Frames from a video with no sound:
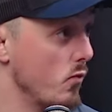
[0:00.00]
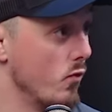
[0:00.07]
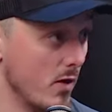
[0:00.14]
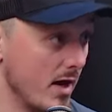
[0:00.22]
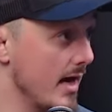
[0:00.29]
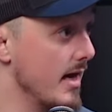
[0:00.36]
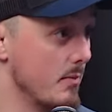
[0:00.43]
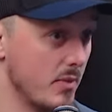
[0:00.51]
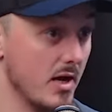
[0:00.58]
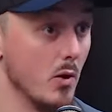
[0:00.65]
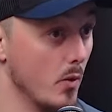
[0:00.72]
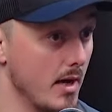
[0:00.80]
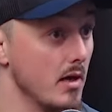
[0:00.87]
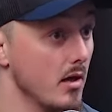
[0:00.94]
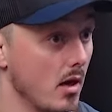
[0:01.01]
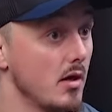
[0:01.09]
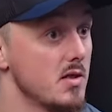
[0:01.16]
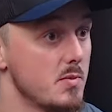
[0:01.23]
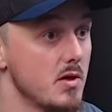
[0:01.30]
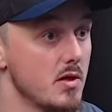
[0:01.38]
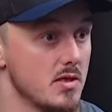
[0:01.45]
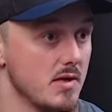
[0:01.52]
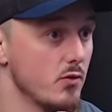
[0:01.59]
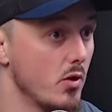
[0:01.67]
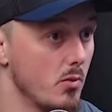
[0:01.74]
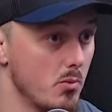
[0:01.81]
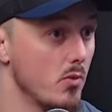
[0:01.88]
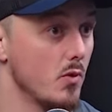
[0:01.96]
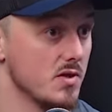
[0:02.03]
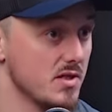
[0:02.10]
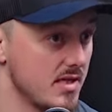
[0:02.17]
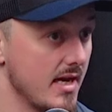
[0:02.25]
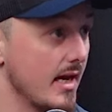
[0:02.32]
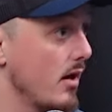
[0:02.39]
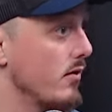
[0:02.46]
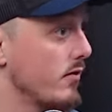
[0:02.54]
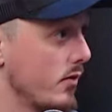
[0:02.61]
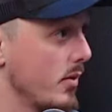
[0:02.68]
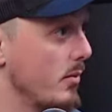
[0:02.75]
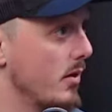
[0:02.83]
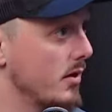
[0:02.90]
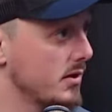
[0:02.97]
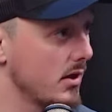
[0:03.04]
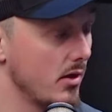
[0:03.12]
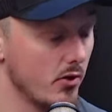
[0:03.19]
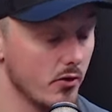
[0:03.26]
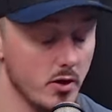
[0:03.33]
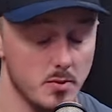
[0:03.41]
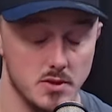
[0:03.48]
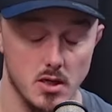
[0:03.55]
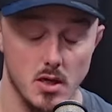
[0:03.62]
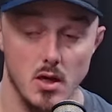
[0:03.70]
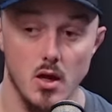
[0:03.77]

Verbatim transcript: really big weight cuts because they've got more to take out from the muscular groups.